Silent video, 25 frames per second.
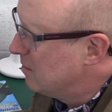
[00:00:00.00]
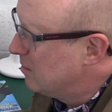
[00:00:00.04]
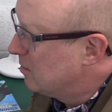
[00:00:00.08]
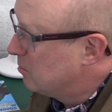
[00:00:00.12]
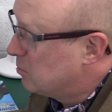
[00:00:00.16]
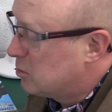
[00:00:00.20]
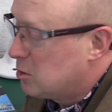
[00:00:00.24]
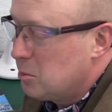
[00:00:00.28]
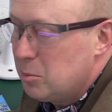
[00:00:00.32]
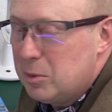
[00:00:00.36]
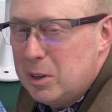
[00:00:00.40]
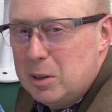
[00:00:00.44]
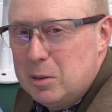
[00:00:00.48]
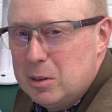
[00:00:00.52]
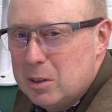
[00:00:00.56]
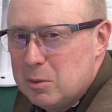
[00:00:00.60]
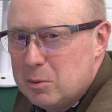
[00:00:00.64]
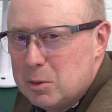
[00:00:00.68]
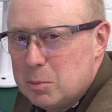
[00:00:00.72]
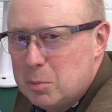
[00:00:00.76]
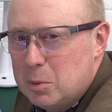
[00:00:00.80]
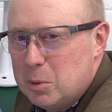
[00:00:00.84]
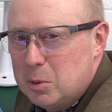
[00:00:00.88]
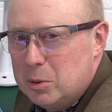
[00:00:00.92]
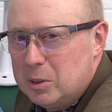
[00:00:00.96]
Something that
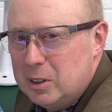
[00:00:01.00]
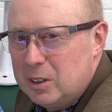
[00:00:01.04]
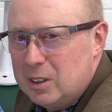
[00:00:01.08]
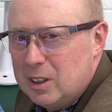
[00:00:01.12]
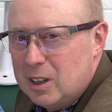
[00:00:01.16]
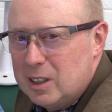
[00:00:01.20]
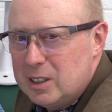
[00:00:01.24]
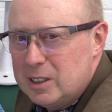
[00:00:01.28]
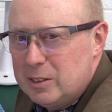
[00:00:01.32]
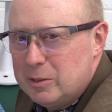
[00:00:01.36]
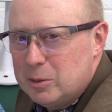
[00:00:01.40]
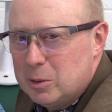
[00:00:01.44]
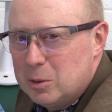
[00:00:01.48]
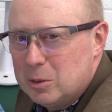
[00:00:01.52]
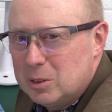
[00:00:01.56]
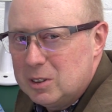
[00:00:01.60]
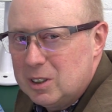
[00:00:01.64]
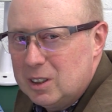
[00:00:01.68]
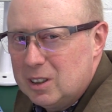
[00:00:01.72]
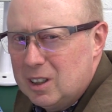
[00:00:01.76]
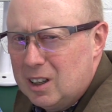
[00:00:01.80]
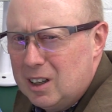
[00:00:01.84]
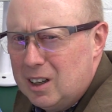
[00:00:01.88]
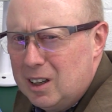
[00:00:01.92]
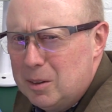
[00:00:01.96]
was born in
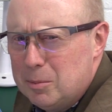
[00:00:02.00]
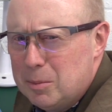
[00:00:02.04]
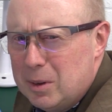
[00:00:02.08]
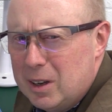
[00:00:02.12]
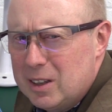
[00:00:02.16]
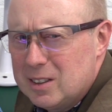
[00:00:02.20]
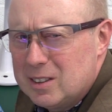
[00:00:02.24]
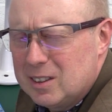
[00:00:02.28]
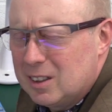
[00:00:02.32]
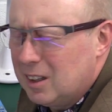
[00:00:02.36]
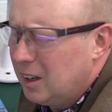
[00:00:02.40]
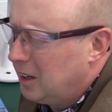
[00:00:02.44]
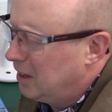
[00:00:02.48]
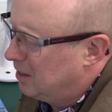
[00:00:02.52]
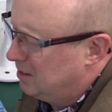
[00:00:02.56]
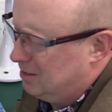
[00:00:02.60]
1949, basically.